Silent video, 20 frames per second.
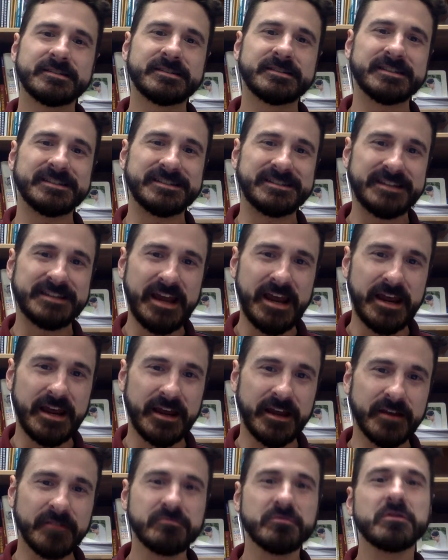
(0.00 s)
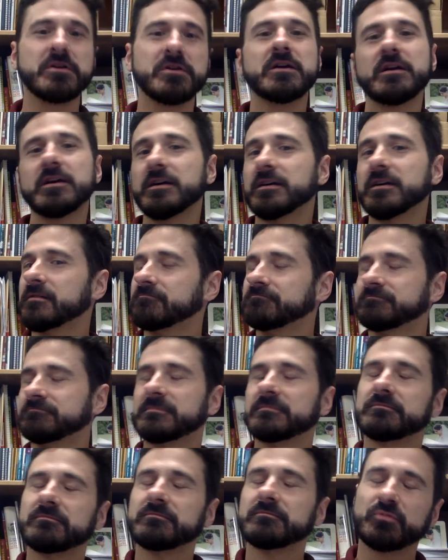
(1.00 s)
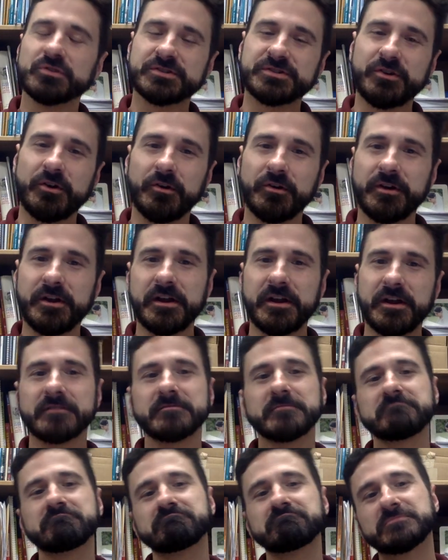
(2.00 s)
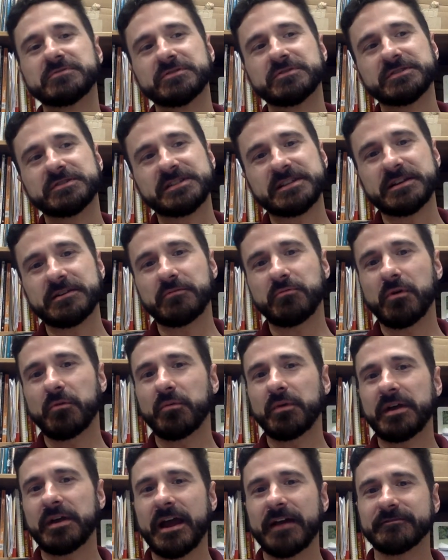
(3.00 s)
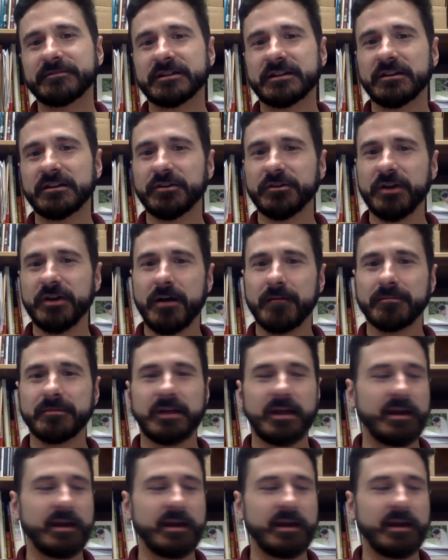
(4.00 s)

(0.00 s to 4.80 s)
Today, we're starting to see what we have to clear up.